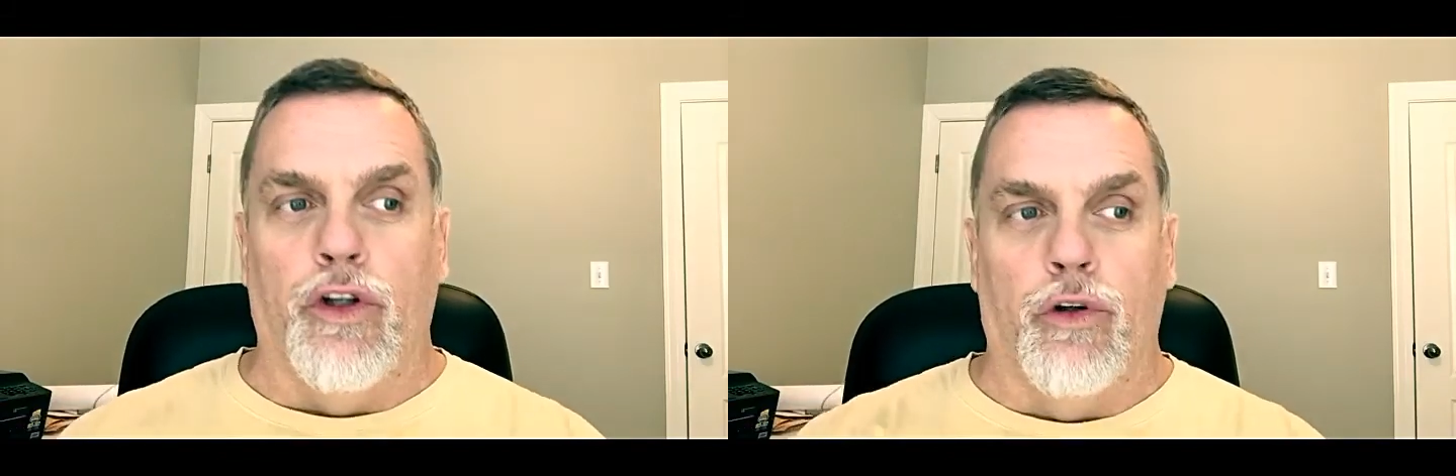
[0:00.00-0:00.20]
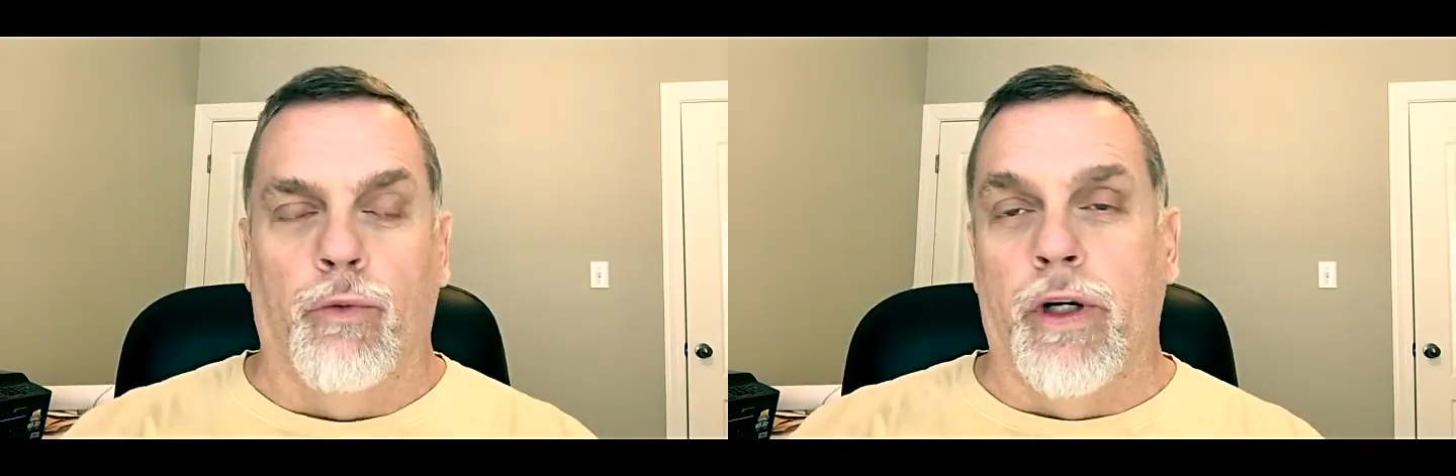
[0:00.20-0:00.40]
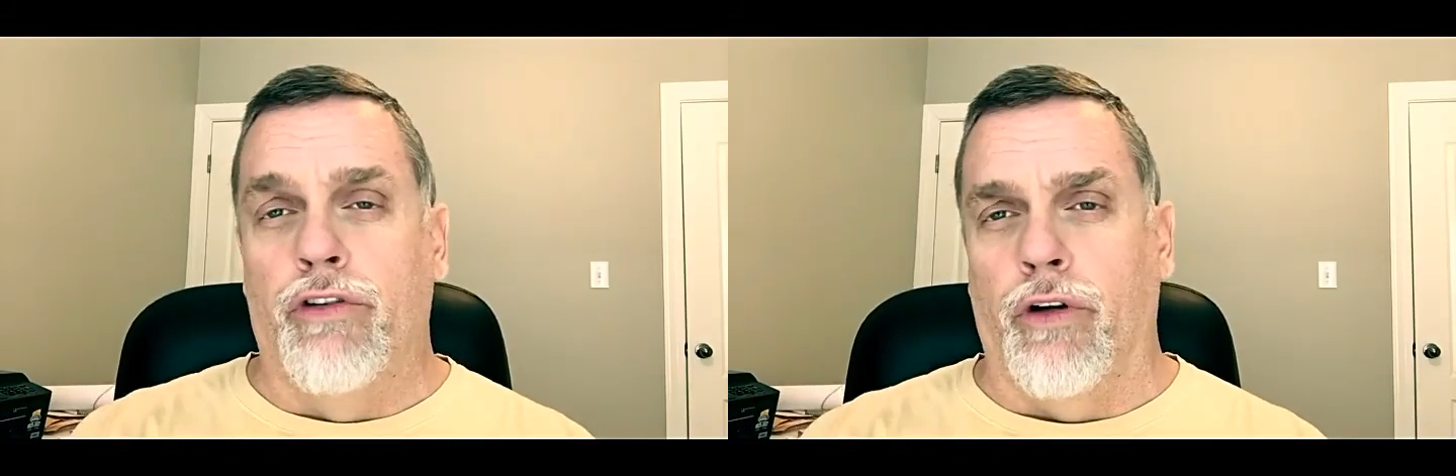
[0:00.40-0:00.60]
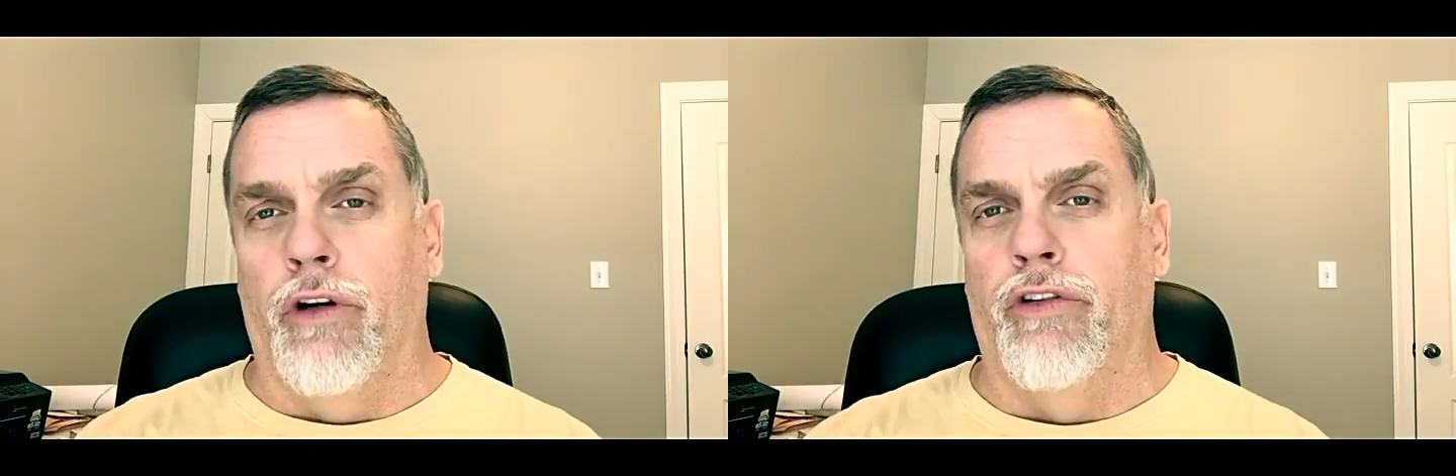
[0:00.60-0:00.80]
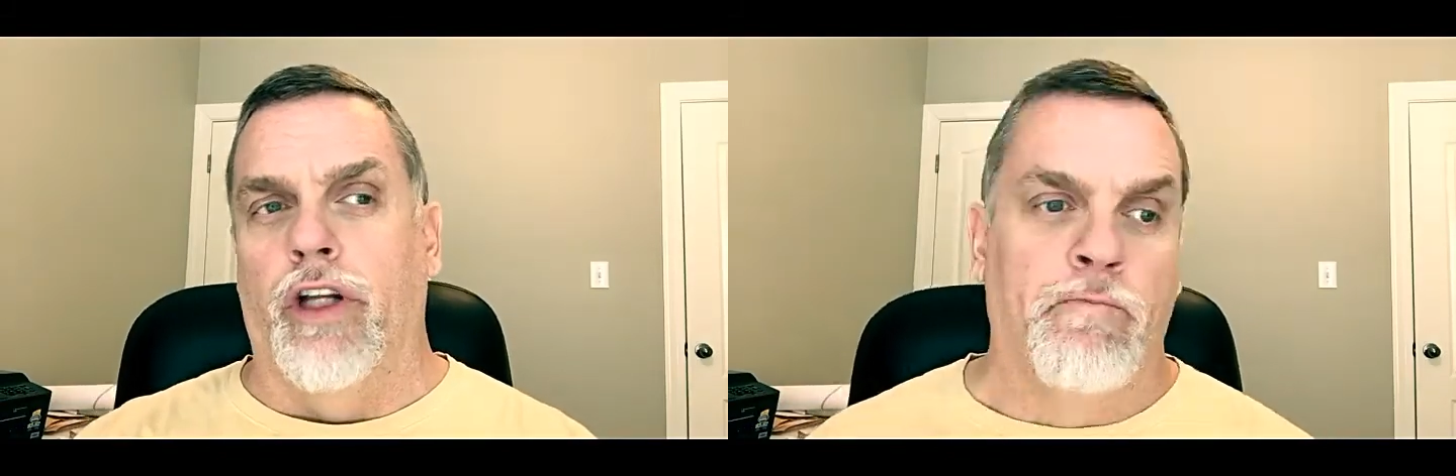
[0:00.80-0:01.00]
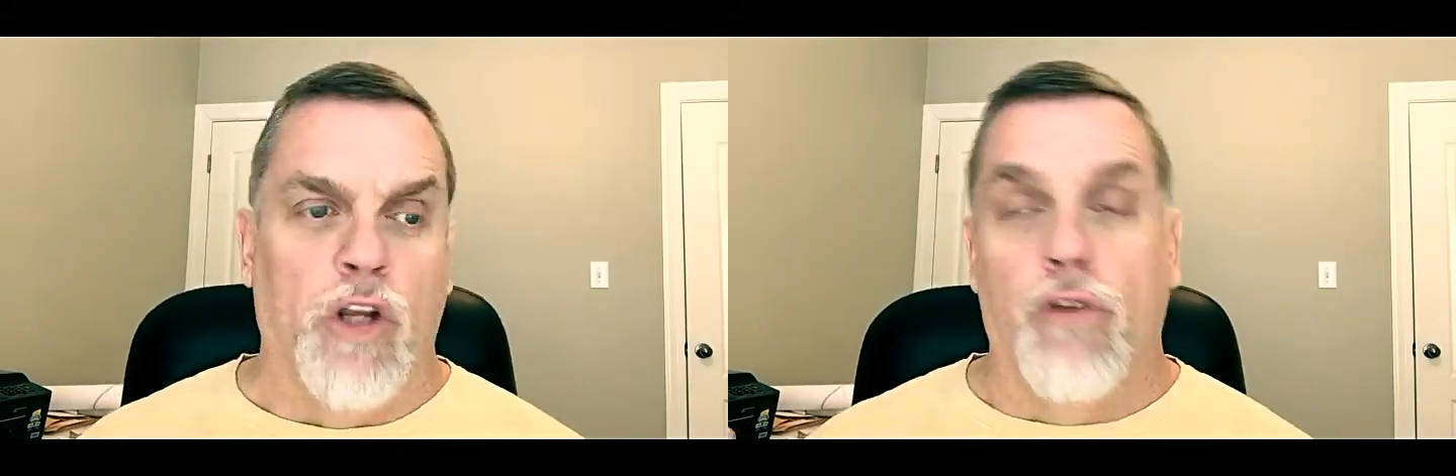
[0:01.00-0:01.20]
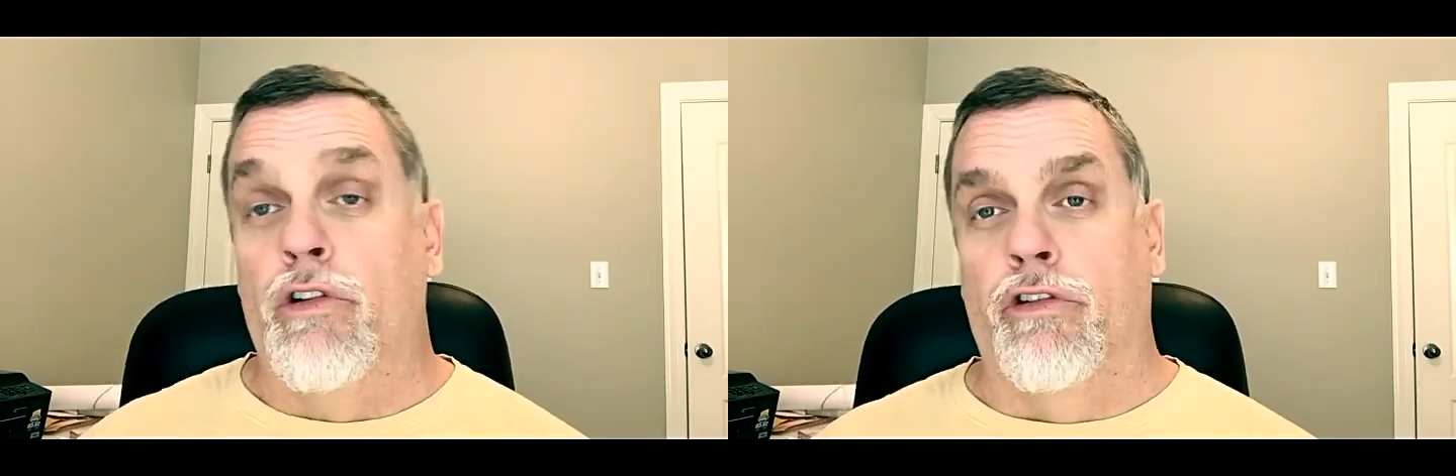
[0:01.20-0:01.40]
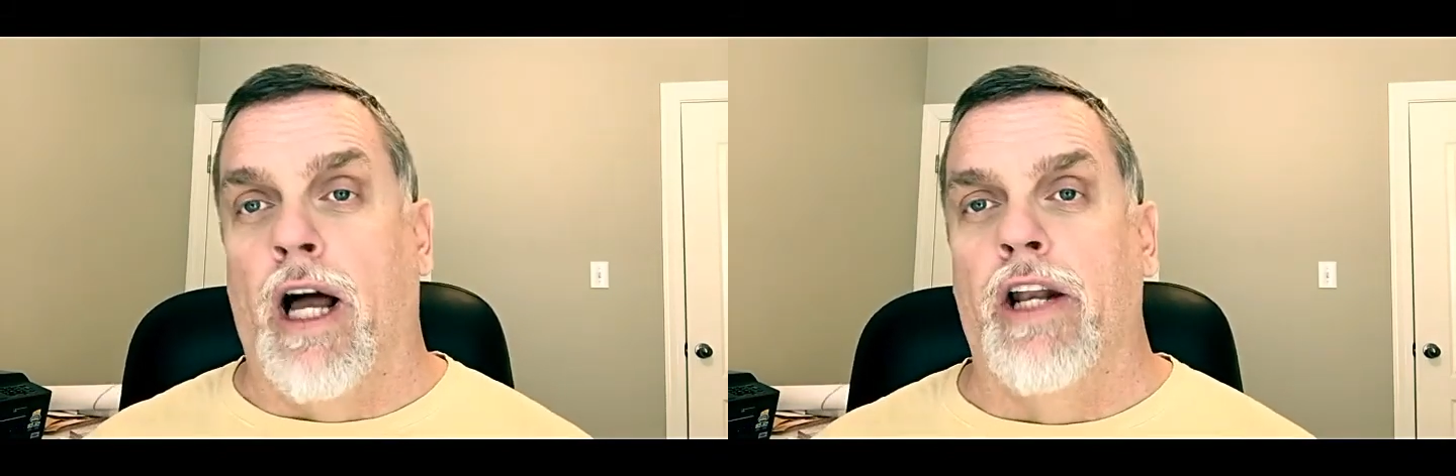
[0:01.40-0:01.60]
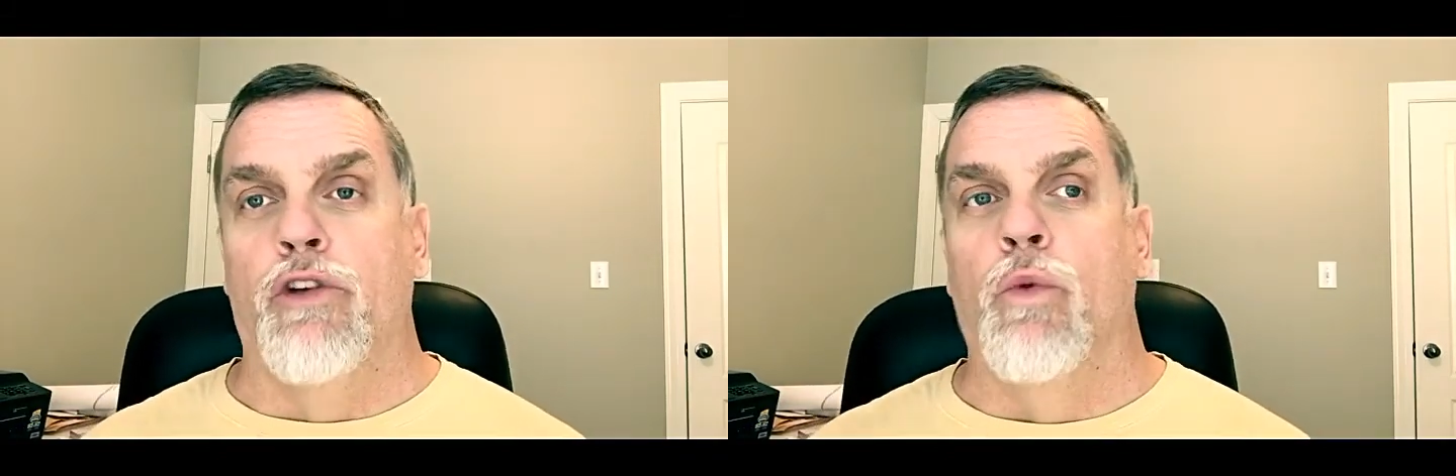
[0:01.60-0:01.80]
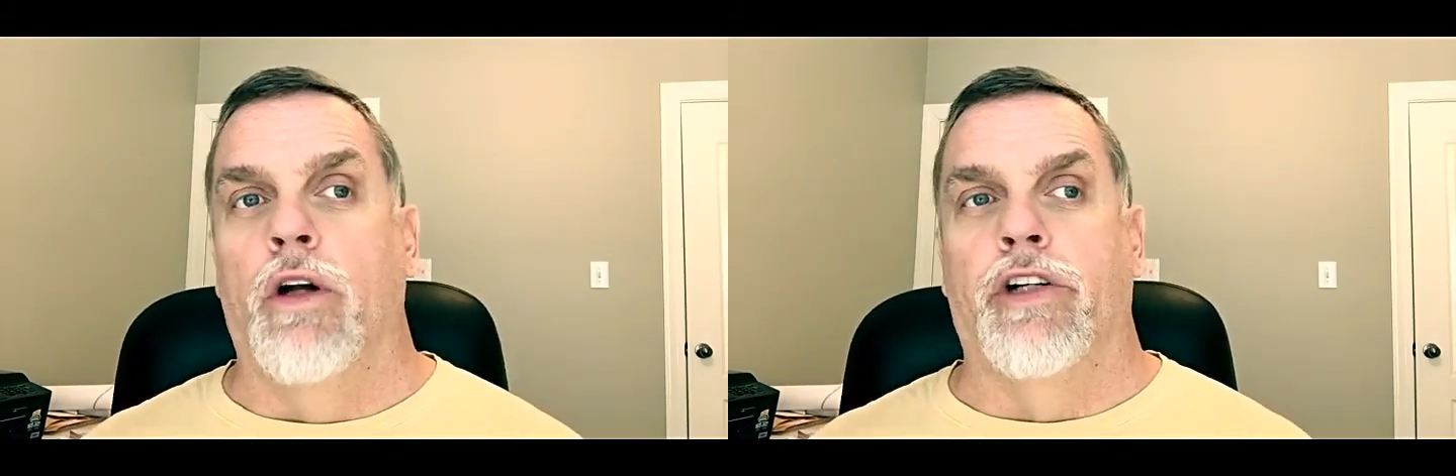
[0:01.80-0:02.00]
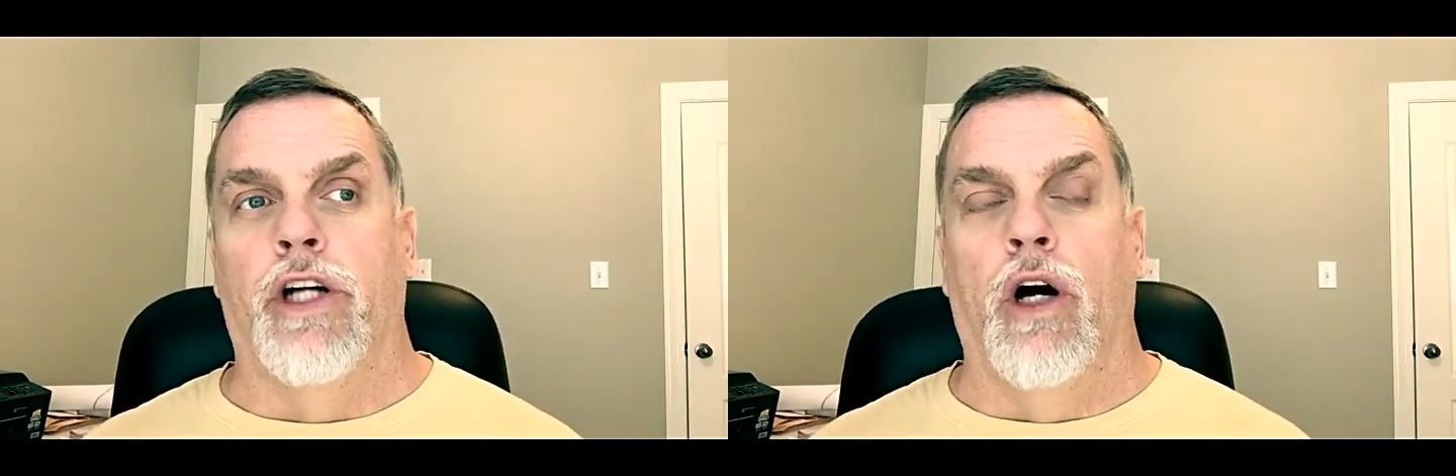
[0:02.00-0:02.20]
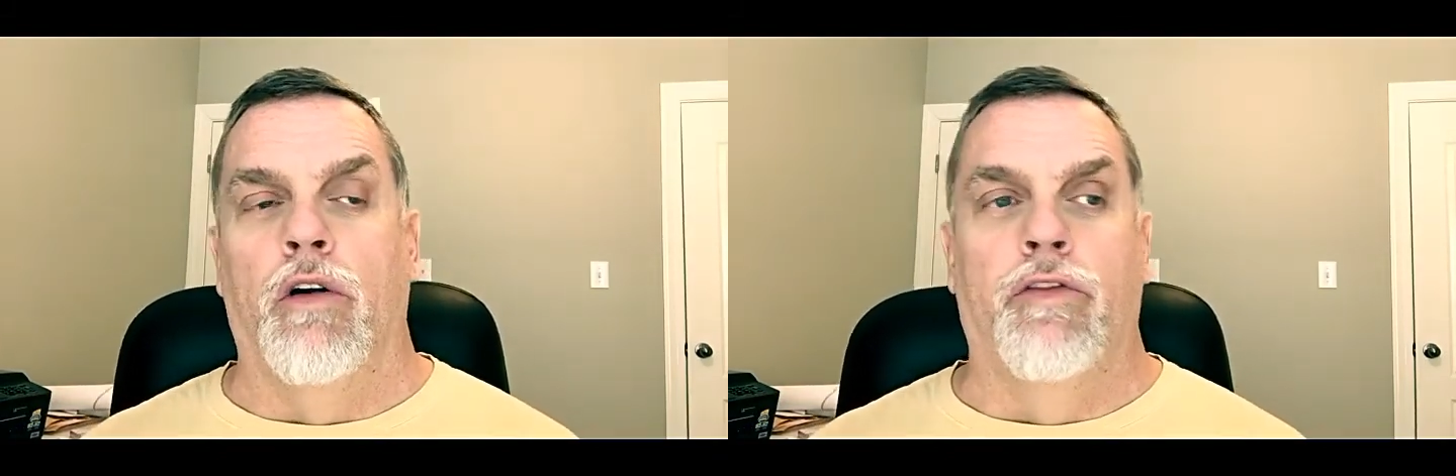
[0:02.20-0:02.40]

and you've researched it. You've decided you want to go